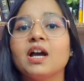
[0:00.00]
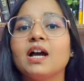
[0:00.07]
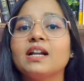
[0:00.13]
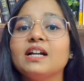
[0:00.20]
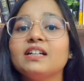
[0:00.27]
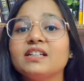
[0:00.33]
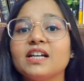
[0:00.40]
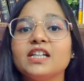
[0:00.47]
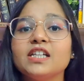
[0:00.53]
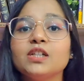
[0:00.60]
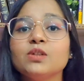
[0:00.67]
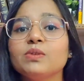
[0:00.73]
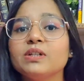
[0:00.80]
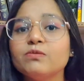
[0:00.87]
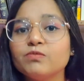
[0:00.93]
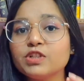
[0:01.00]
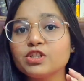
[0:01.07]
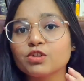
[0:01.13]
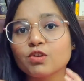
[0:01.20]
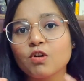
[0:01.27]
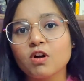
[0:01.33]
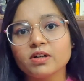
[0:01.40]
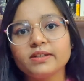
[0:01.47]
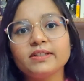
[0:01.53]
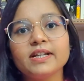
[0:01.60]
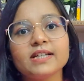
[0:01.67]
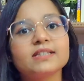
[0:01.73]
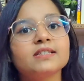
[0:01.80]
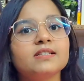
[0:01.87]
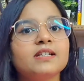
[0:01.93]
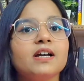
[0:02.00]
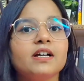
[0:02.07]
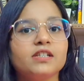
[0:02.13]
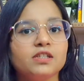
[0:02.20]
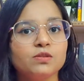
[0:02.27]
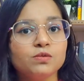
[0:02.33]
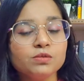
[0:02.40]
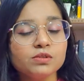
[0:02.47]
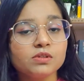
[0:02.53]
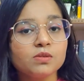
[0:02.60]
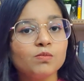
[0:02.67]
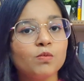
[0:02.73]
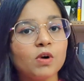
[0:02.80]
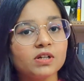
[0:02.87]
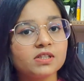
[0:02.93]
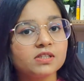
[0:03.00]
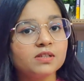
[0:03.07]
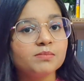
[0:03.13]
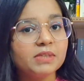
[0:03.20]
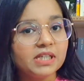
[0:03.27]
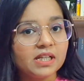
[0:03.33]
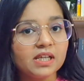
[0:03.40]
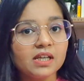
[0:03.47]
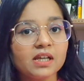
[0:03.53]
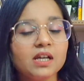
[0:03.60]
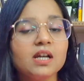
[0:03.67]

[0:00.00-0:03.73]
and I tell you in which context they are used, what's the meaning,